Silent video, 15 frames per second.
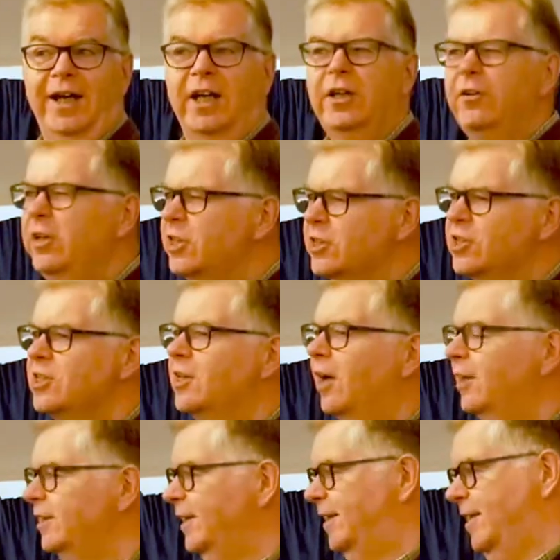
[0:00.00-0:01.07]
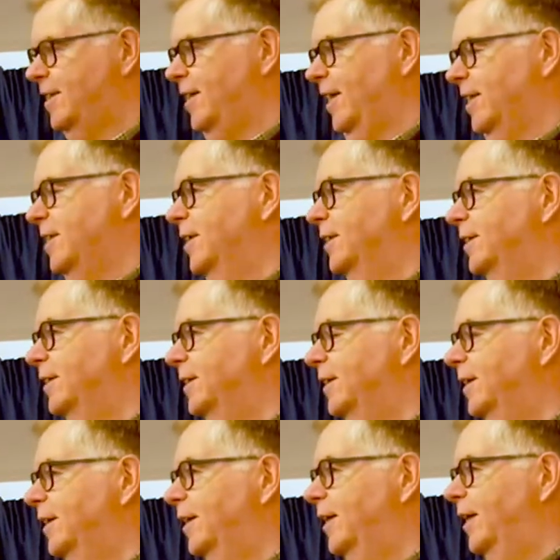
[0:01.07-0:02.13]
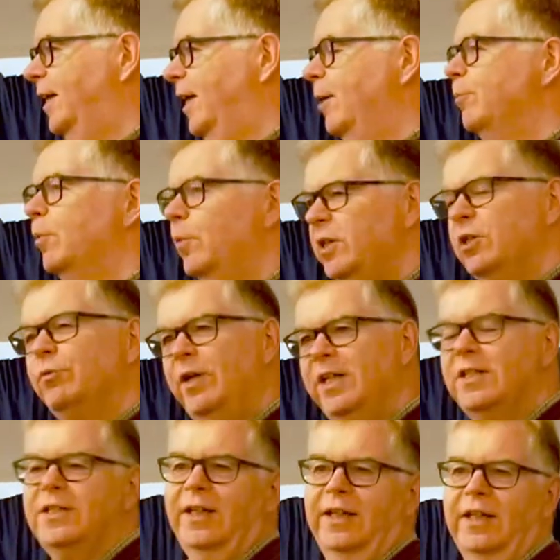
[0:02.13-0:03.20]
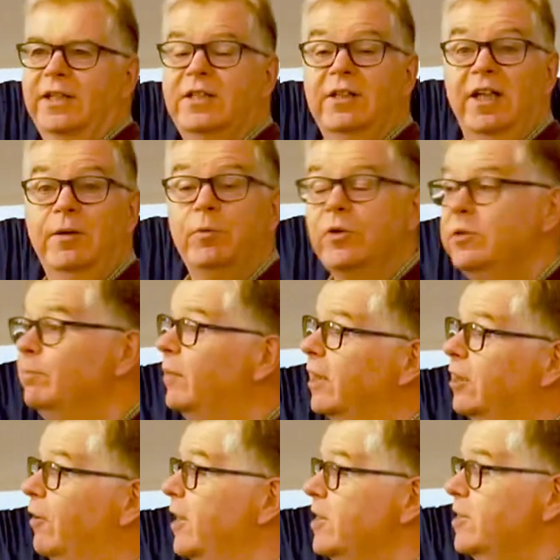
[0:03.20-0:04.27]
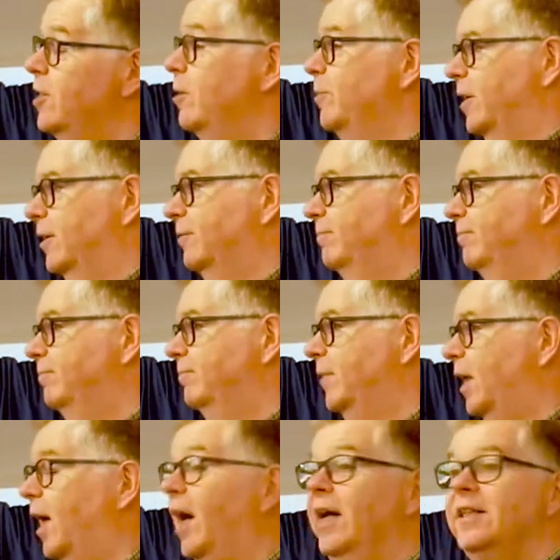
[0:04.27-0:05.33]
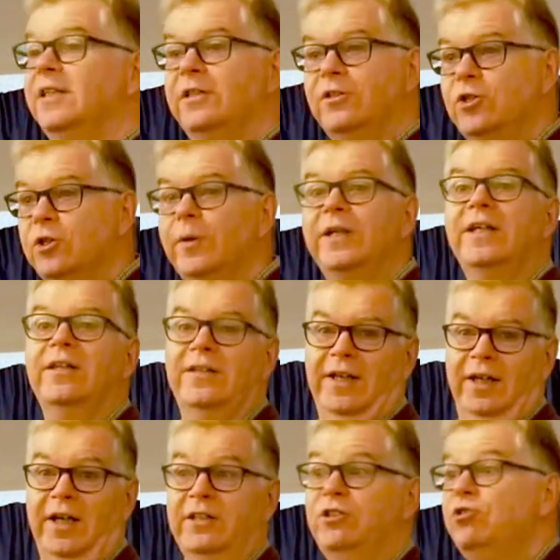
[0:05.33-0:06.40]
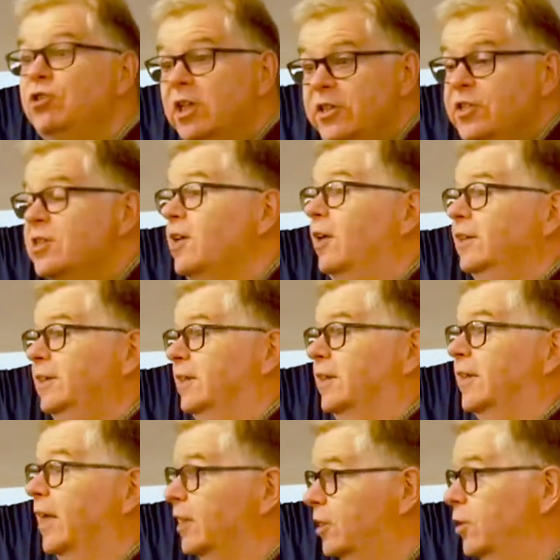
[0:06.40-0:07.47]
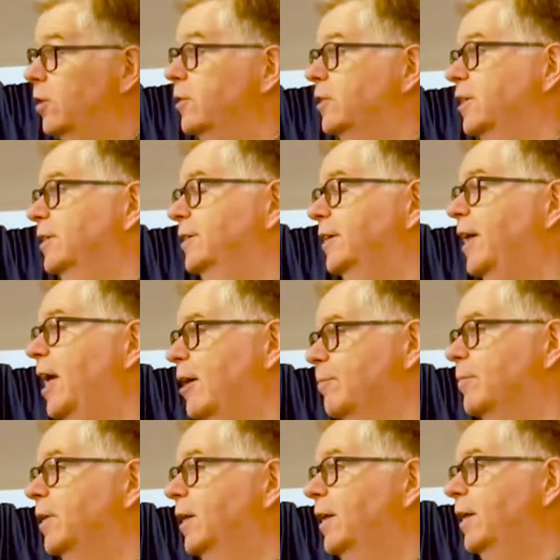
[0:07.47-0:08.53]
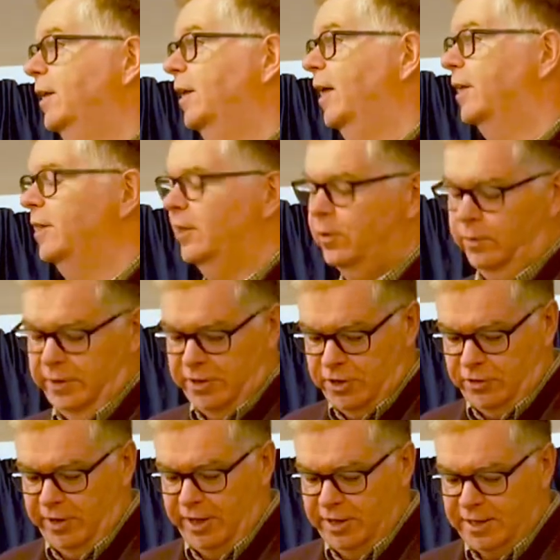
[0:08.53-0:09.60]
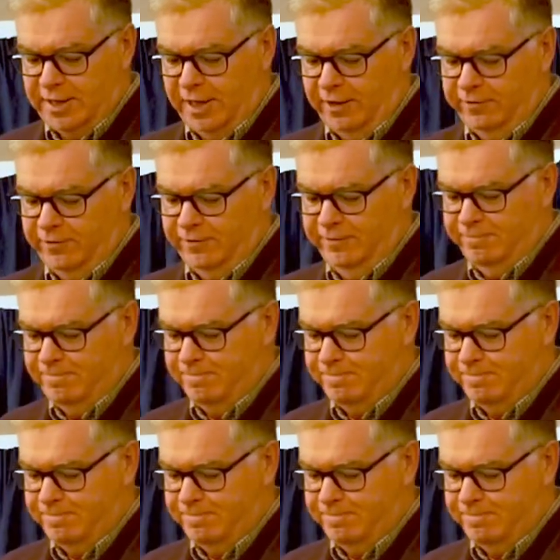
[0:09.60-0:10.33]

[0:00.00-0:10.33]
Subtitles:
I'd only just started, he said. But what he's really saying is, it wasn't my great sermon. I didn't do anything. I just started, and then God came and did all this strange stuff.